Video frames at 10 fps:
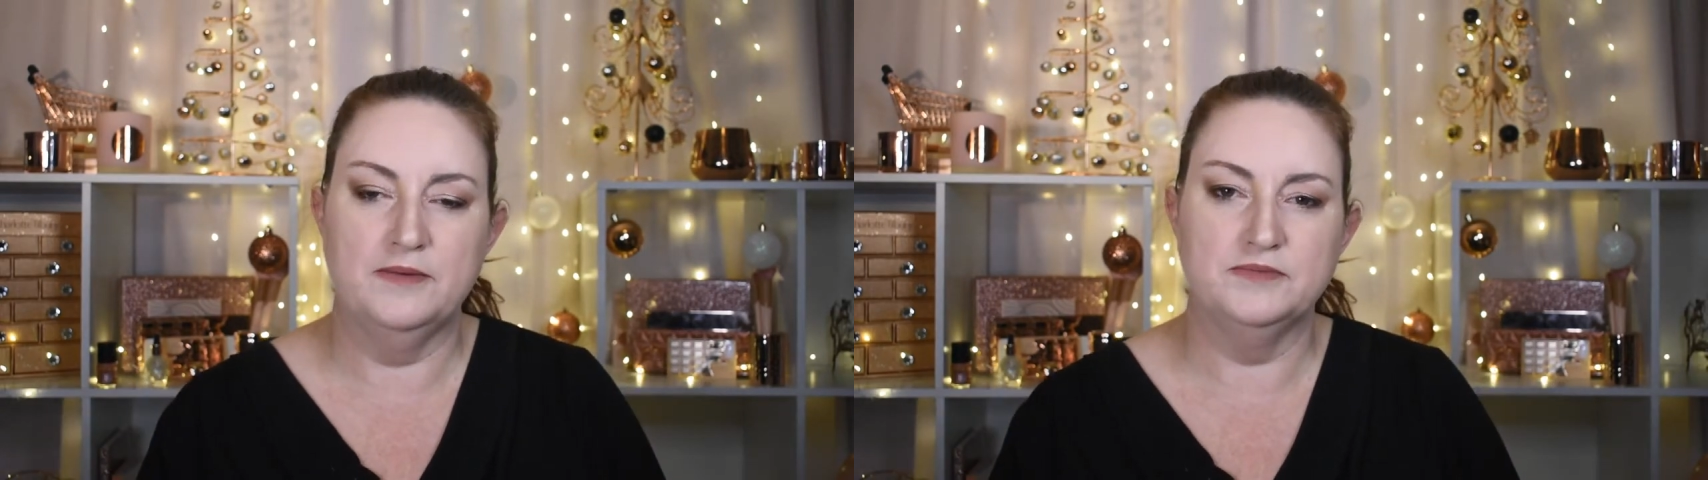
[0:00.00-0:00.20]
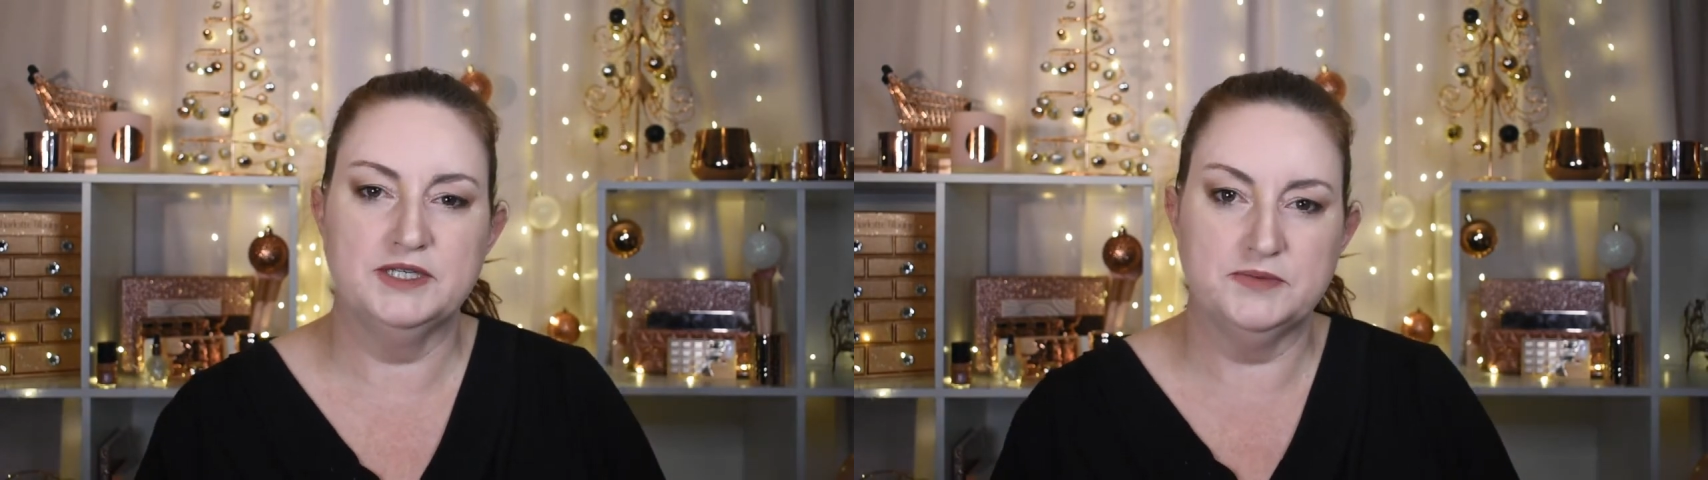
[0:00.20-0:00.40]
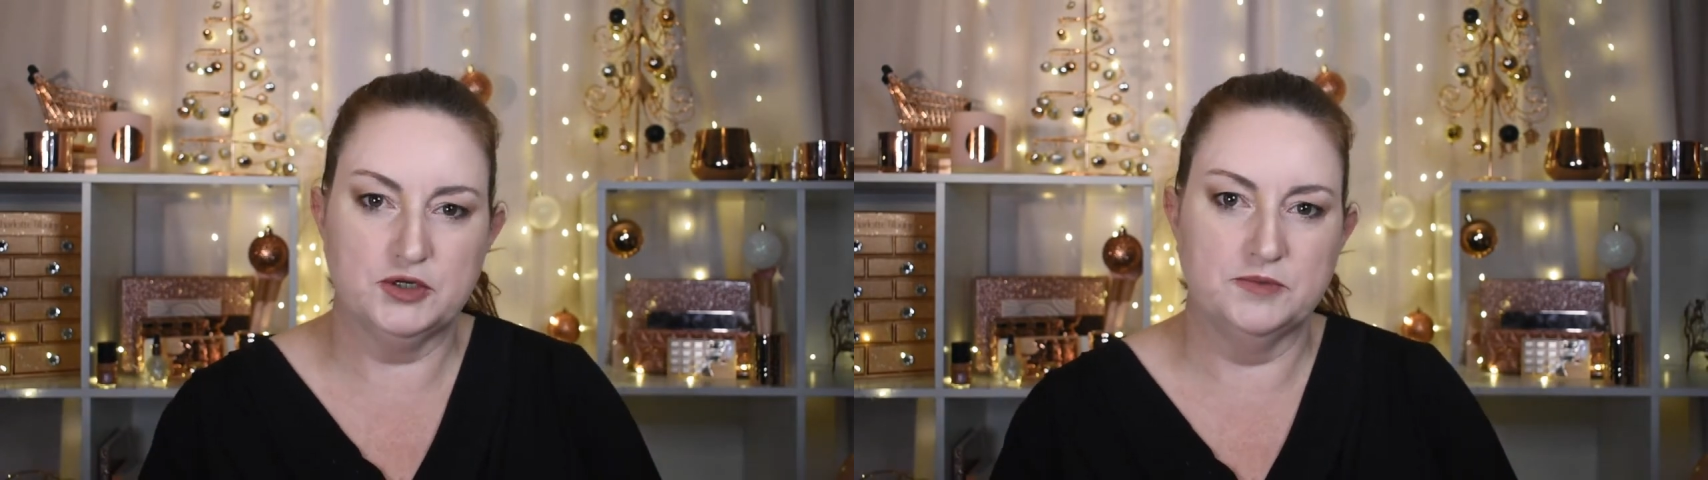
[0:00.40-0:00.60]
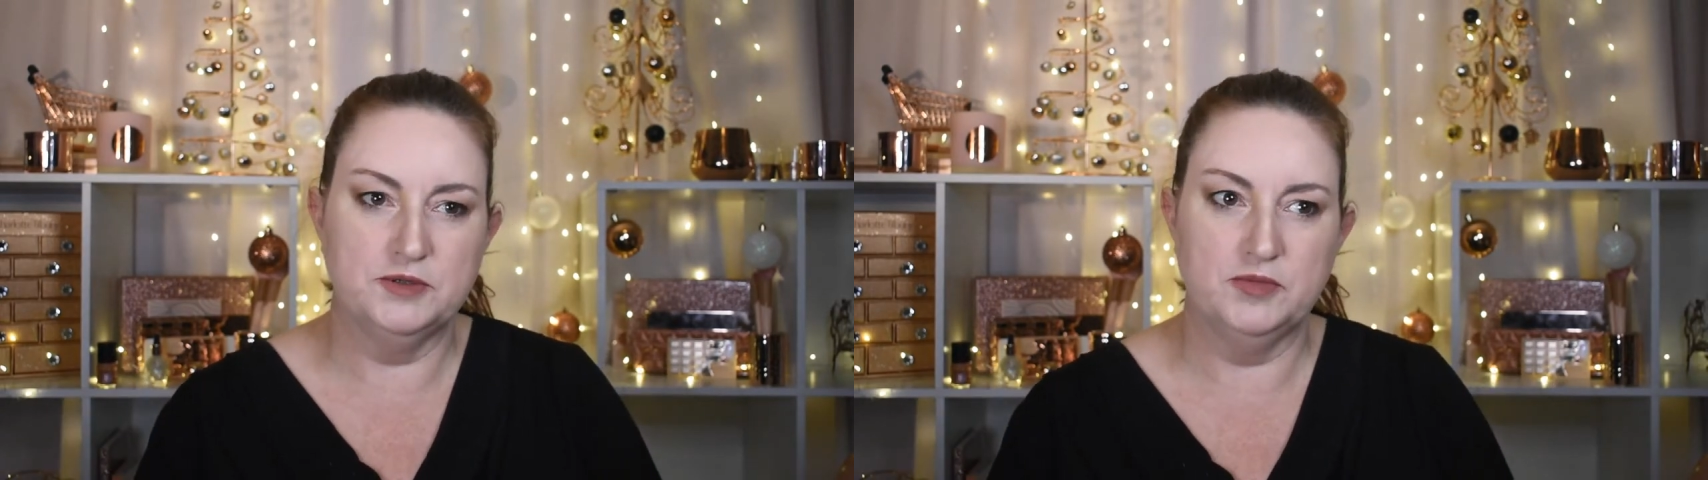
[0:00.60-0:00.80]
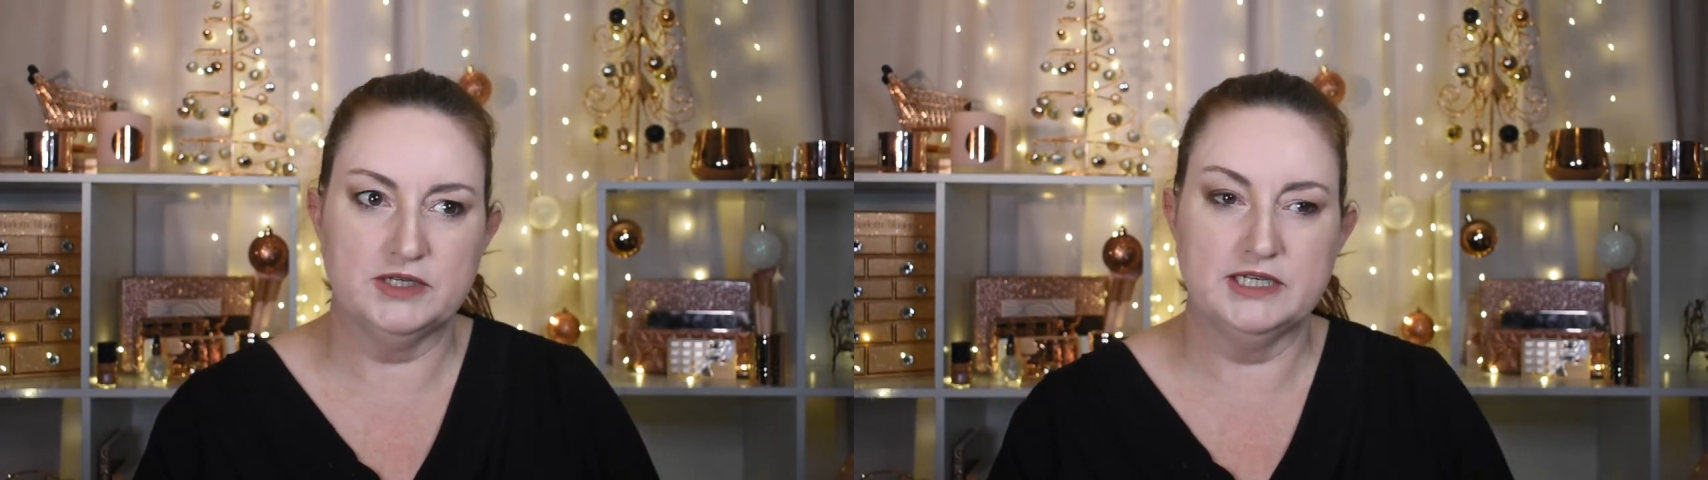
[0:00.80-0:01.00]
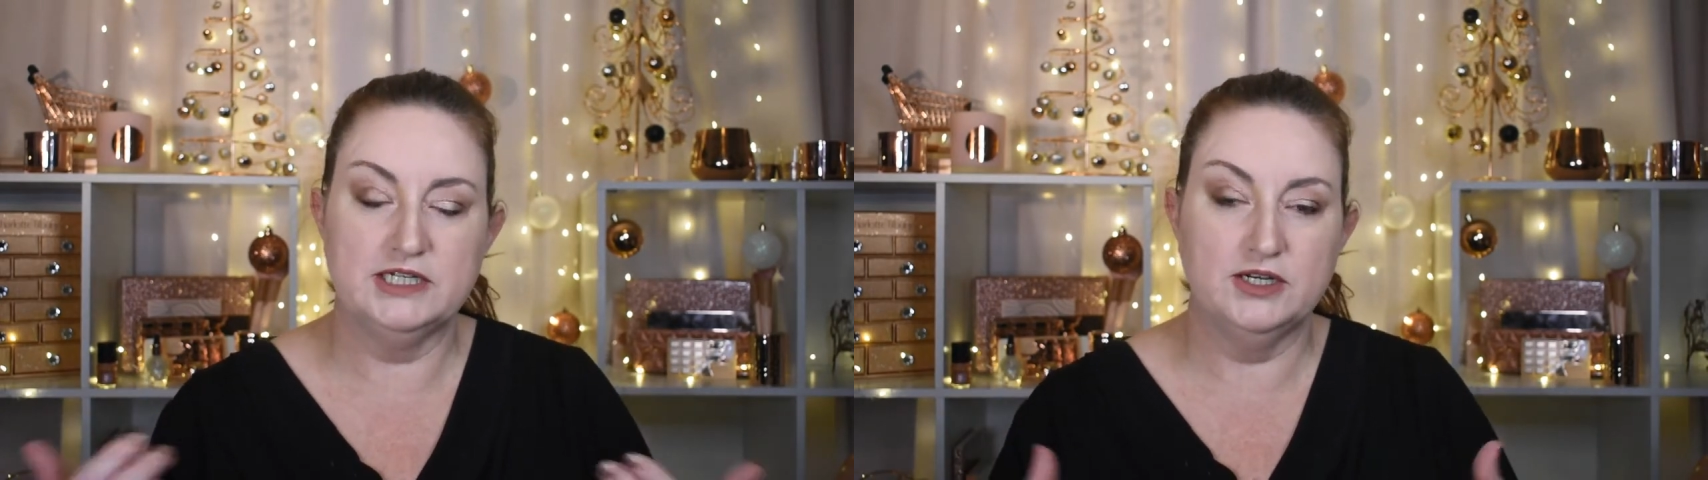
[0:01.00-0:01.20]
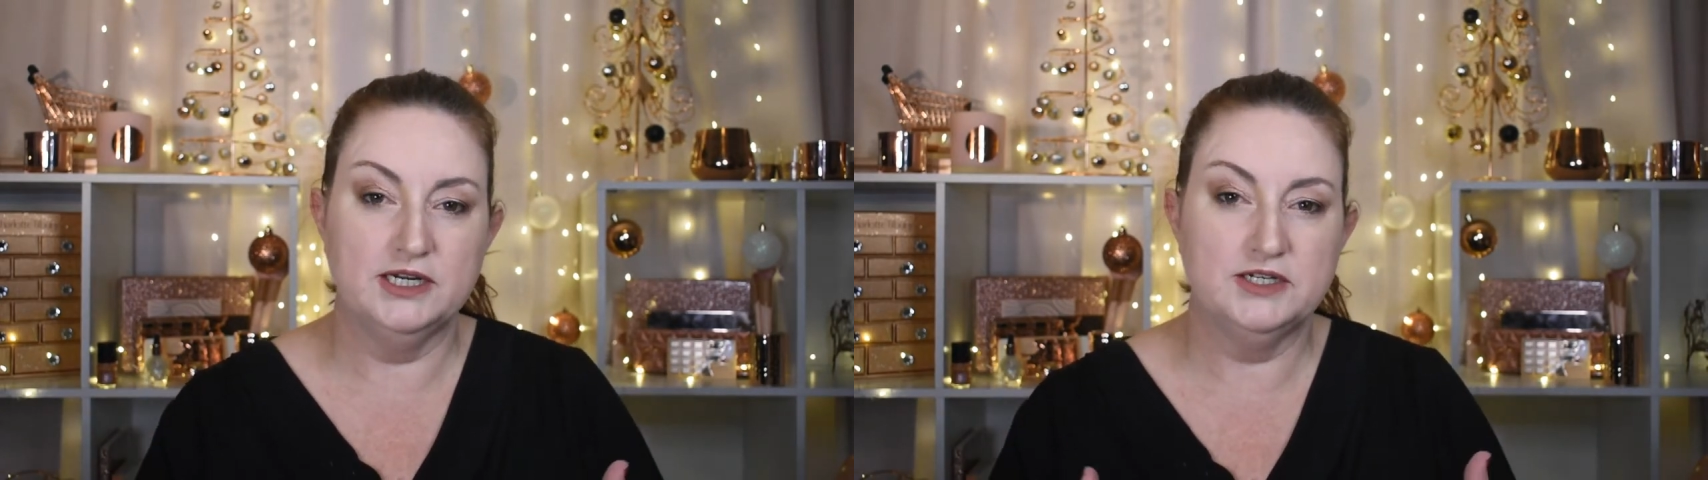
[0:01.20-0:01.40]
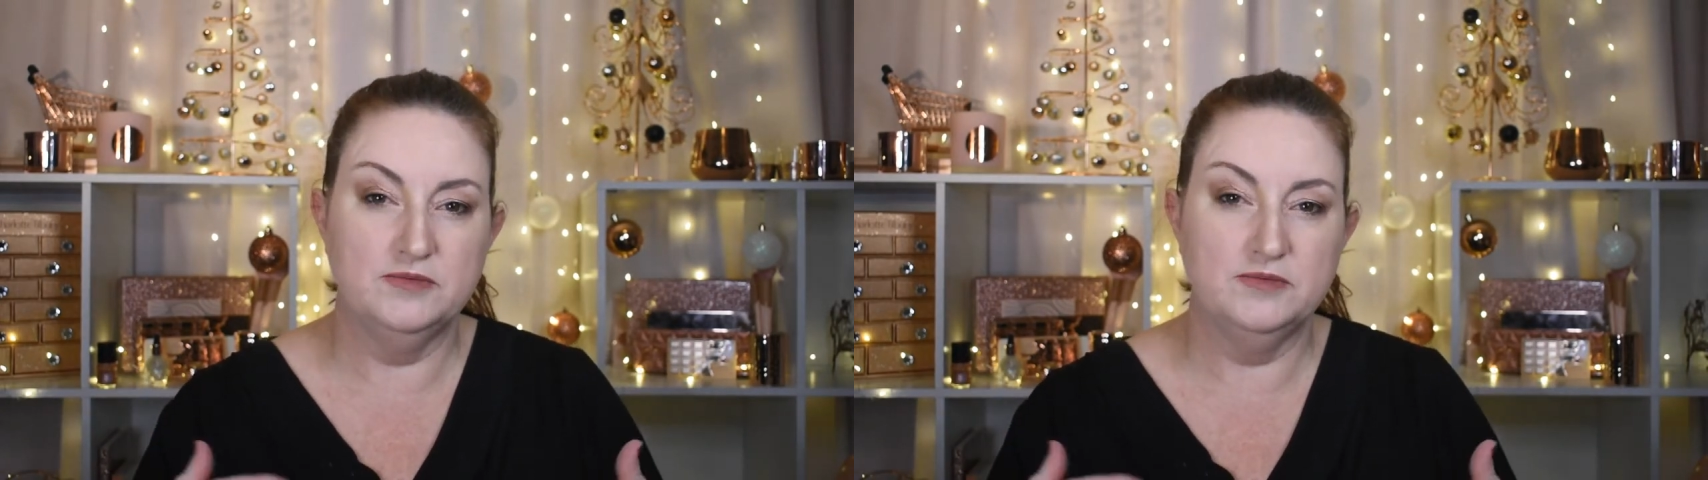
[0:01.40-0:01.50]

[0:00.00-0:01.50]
subscription box that you don't actually